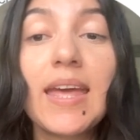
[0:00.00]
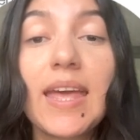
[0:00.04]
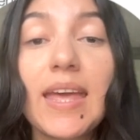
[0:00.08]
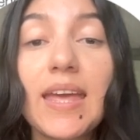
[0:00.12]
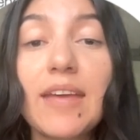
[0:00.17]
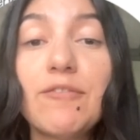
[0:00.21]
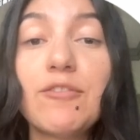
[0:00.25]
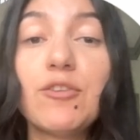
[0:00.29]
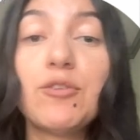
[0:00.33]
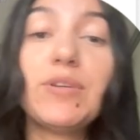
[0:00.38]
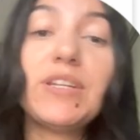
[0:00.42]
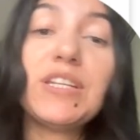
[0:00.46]

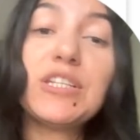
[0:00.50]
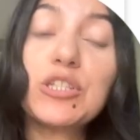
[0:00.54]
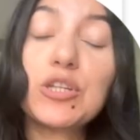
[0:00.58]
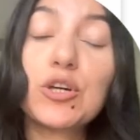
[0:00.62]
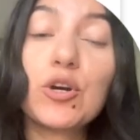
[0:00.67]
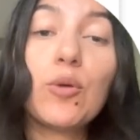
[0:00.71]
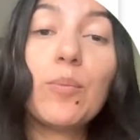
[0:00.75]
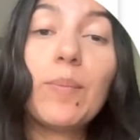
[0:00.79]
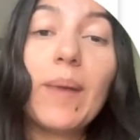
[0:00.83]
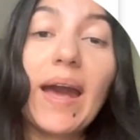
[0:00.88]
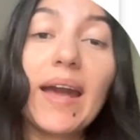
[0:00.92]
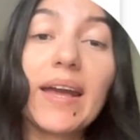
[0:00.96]
if you need to
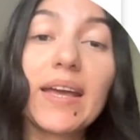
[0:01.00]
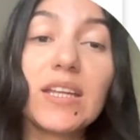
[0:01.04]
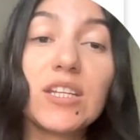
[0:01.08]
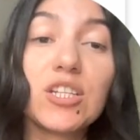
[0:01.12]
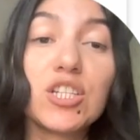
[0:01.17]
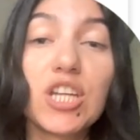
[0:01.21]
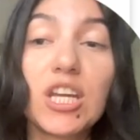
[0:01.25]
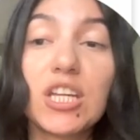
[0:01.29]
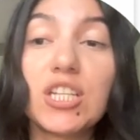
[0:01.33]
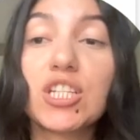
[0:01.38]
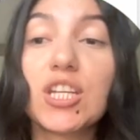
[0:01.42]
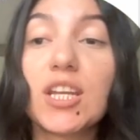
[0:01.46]
go back
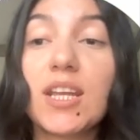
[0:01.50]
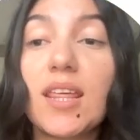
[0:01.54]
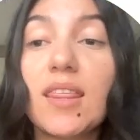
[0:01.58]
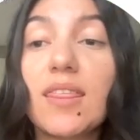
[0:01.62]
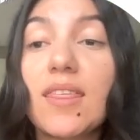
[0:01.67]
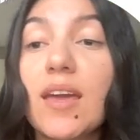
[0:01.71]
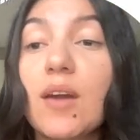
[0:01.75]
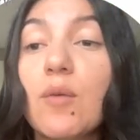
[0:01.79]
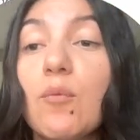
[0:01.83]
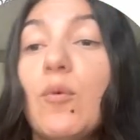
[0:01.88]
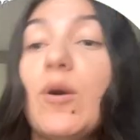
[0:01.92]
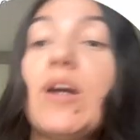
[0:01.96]
and change
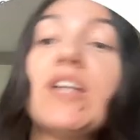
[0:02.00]
anything,